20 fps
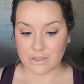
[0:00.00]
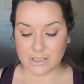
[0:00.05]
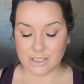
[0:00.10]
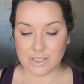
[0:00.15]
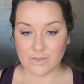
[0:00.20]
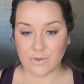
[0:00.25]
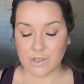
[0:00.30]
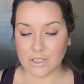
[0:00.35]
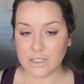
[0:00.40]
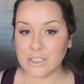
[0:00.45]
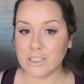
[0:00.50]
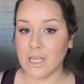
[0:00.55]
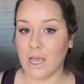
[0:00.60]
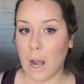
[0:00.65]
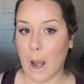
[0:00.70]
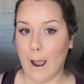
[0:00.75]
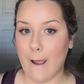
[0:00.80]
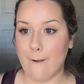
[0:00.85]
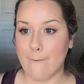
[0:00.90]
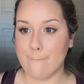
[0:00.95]
this feels
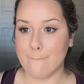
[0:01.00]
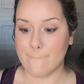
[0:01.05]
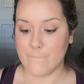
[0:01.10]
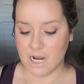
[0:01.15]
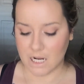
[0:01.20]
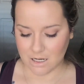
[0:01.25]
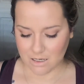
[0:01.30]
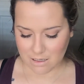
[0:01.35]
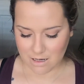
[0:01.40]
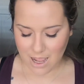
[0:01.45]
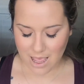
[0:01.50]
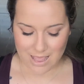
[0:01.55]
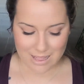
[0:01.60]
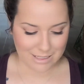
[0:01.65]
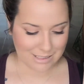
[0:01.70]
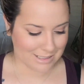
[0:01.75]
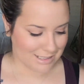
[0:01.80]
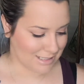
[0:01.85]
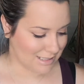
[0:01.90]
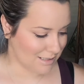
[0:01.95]

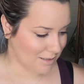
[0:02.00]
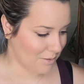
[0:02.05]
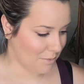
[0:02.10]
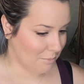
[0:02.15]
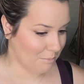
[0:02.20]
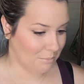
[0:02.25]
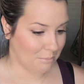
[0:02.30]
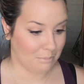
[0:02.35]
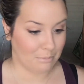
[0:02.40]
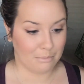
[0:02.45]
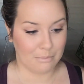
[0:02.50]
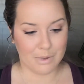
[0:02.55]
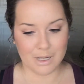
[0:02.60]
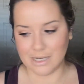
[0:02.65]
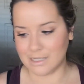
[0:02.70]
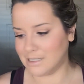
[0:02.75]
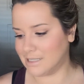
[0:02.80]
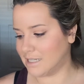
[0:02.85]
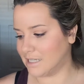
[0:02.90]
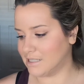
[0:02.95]
nice,
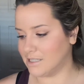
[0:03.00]
but it